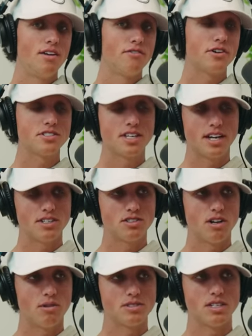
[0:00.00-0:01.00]
First thing I
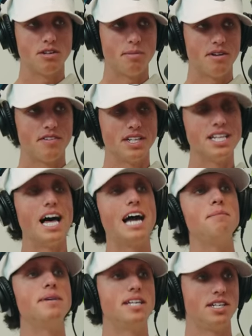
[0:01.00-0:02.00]
saw was a little bit of an
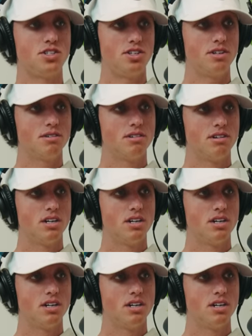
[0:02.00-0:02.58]
alignment issue.